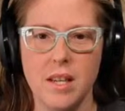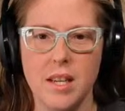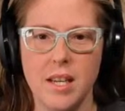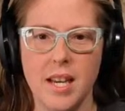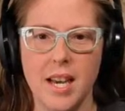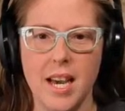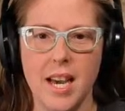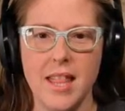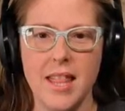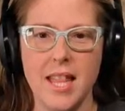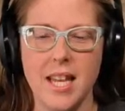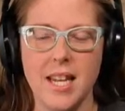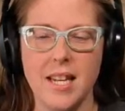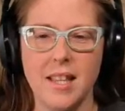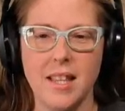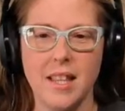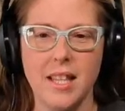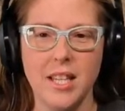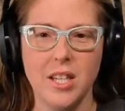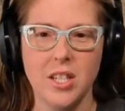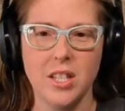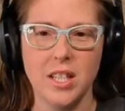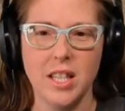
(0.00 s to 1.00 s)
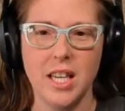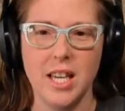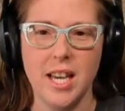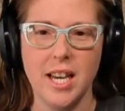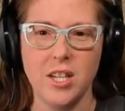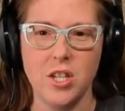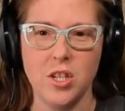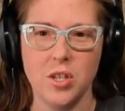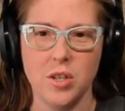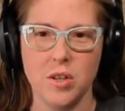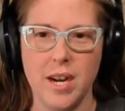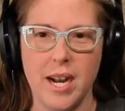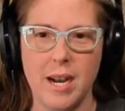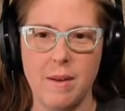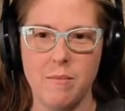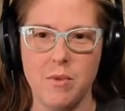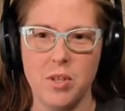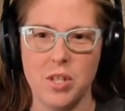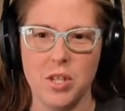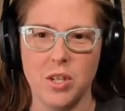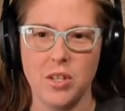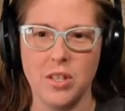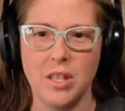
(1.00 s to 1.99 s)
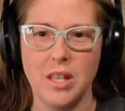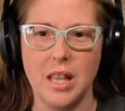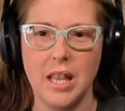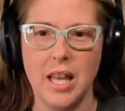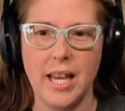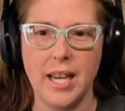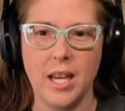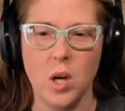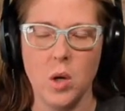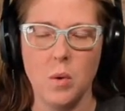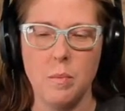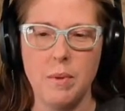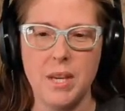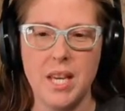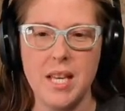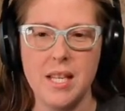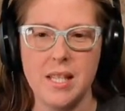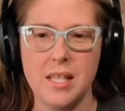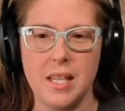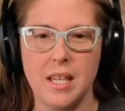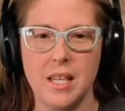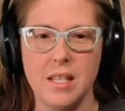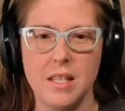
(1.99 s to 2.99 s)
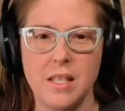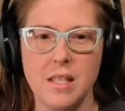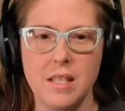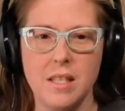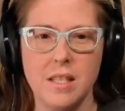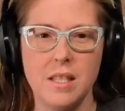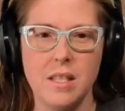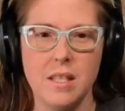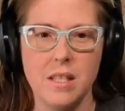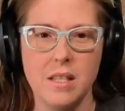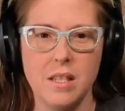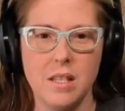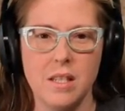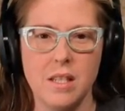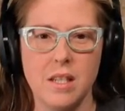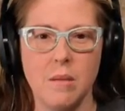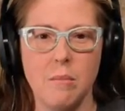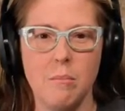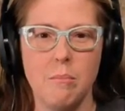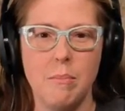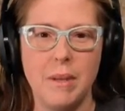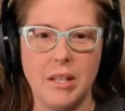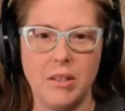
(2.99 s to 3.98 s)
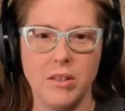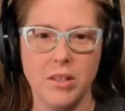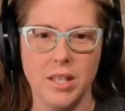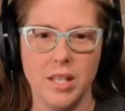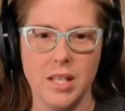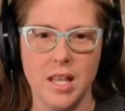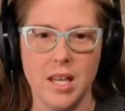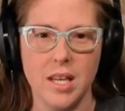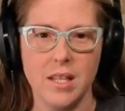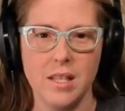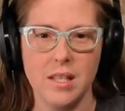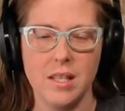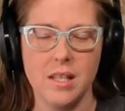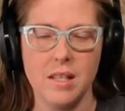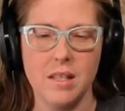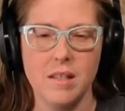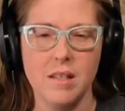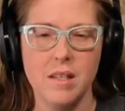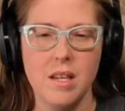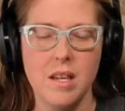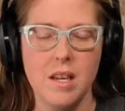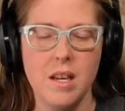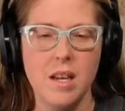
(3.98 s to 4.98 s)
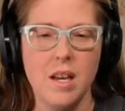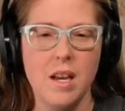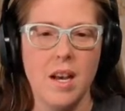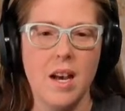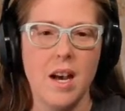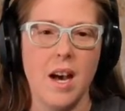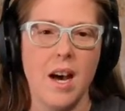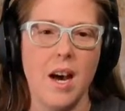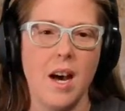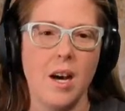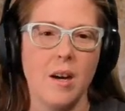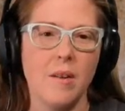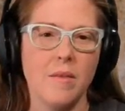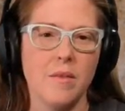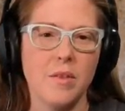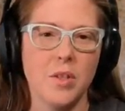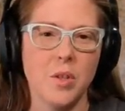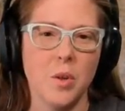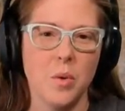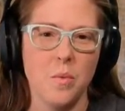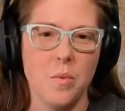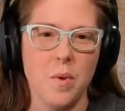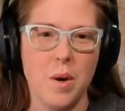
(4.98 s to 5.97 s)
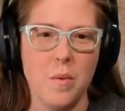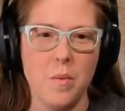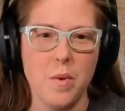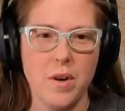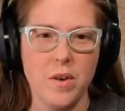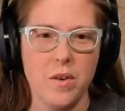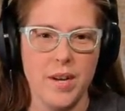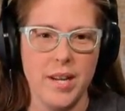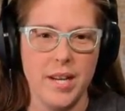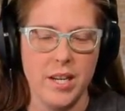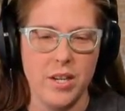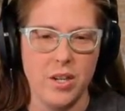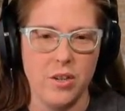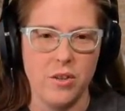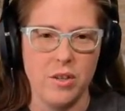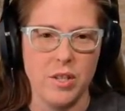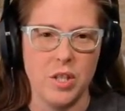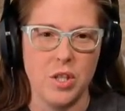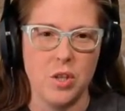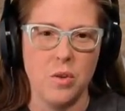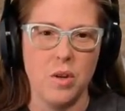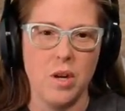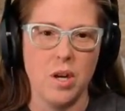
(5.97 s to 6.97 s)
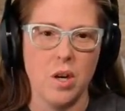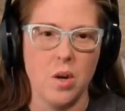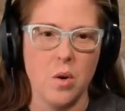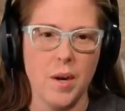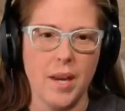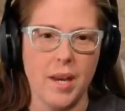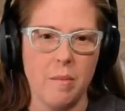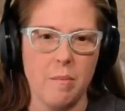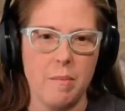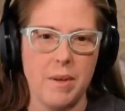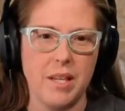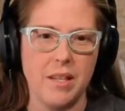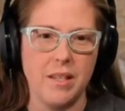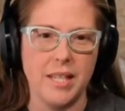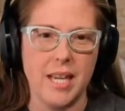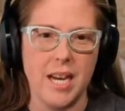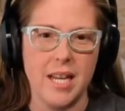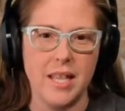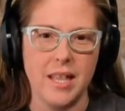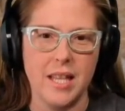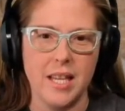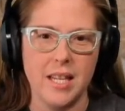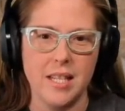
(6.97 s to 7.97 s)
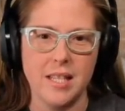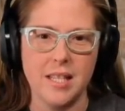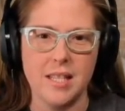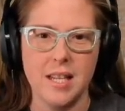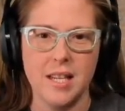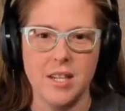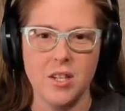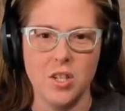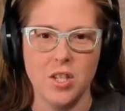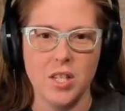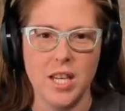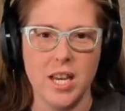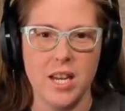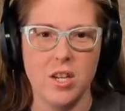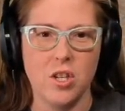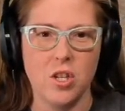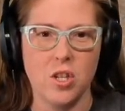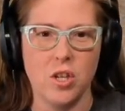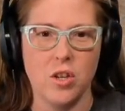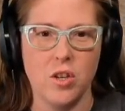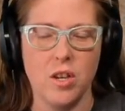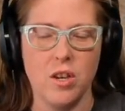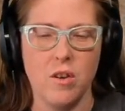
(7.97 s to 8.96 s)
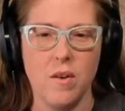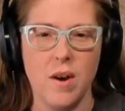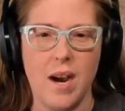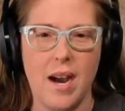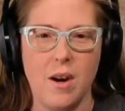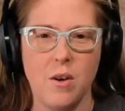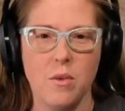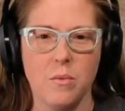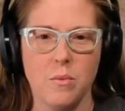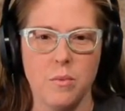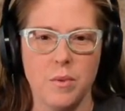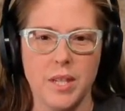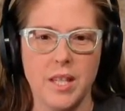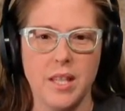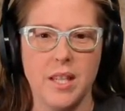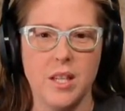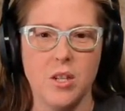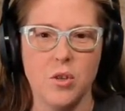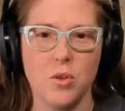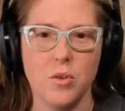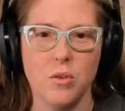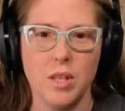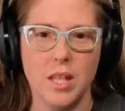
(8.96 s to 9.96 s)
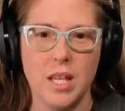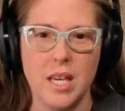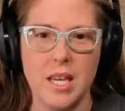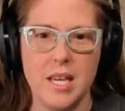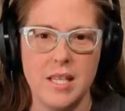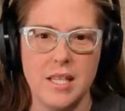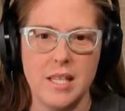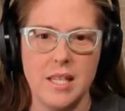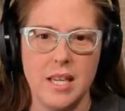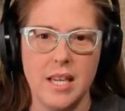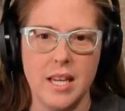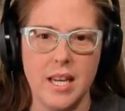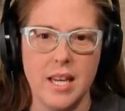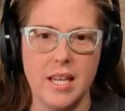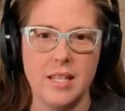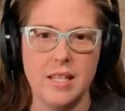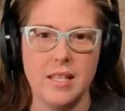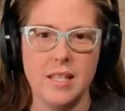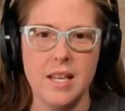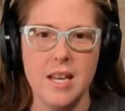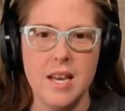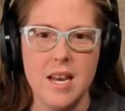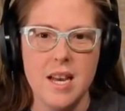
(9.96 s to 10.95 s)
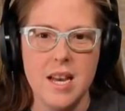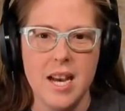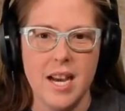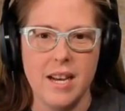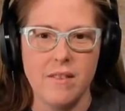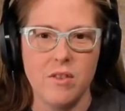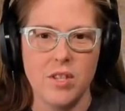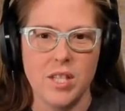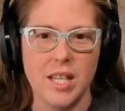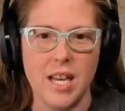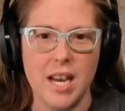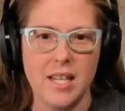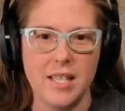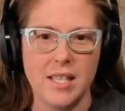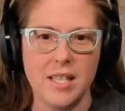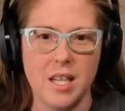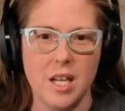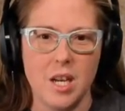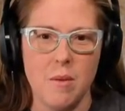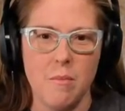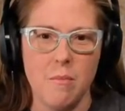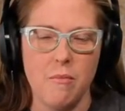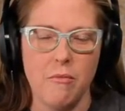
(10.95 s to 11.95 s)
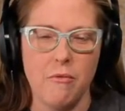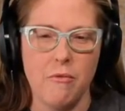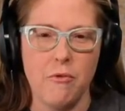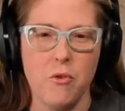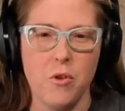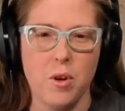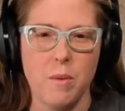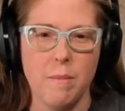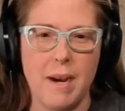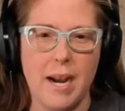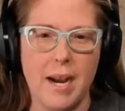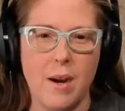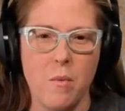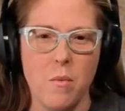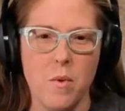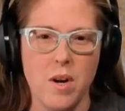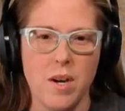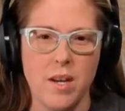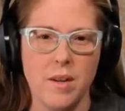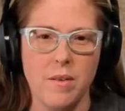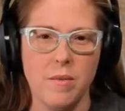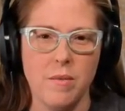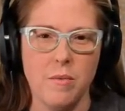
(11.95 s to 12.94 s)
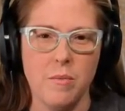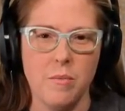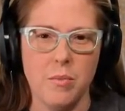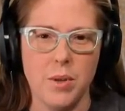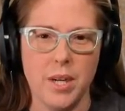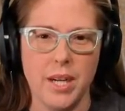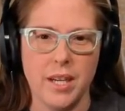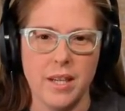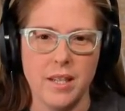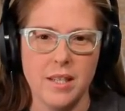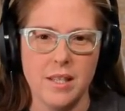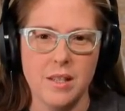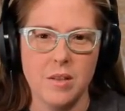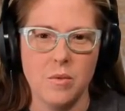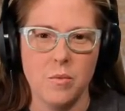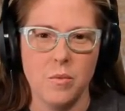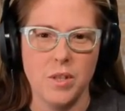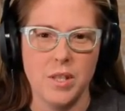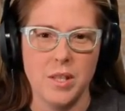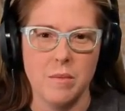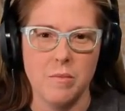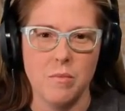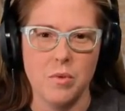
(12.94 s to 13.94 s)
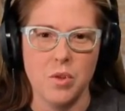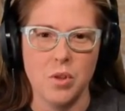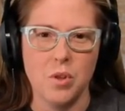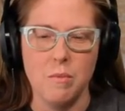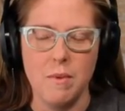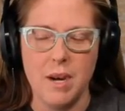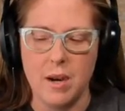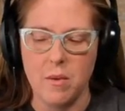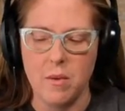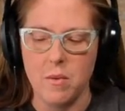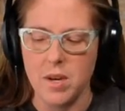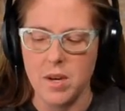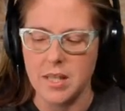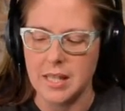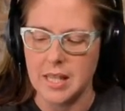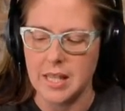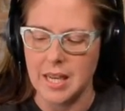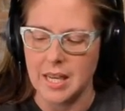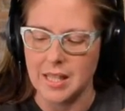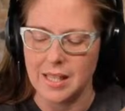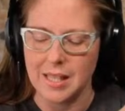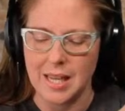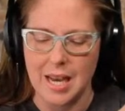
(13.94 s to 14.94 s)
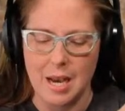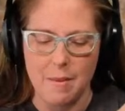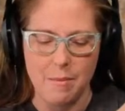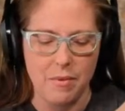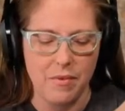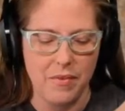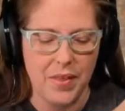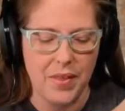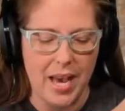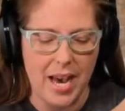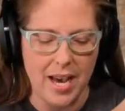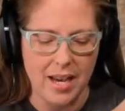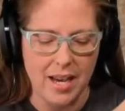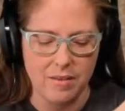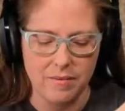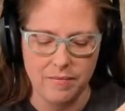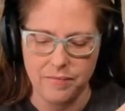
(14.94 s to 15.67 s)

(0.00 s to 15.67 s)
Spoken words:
And then literally I just grabbed certain Lego pieces to build this. So what we're going to do is do a quick build on this and just kind of show you how really truly easy it is. I've just got some 4x1 bricks with some 2x1s on top of that.